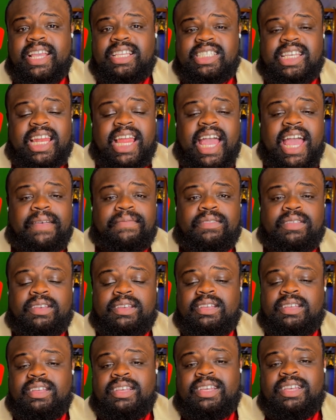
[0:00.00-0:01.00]
He's gonna have
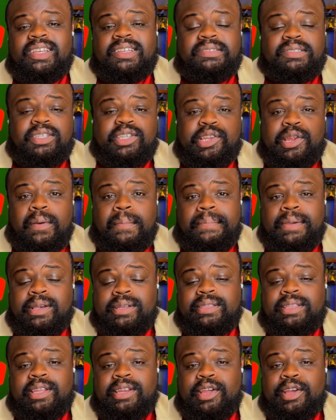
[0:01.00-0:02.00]
to, you know,
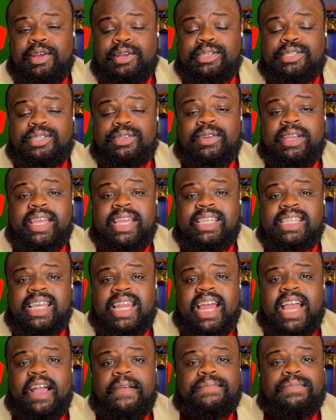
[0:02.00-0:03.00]
build the nursery. He's
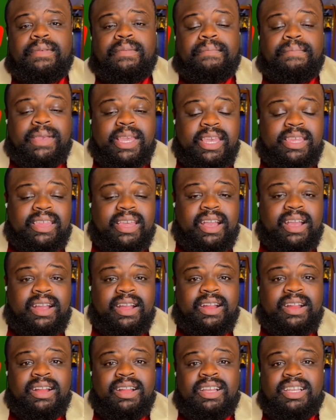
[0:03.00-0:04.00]
gonna have to be
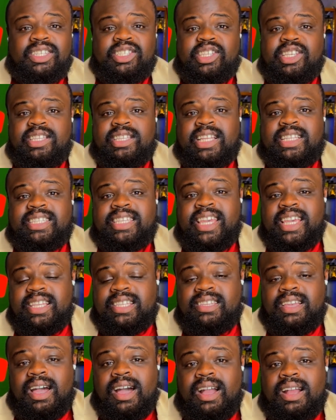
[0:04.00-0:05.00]
there. She's a
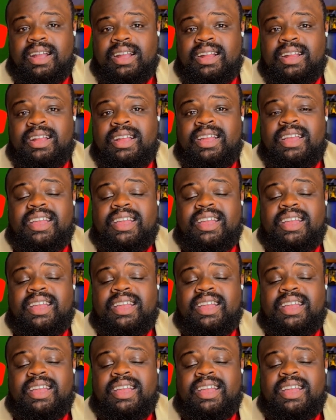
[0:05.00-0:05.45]
TikToker.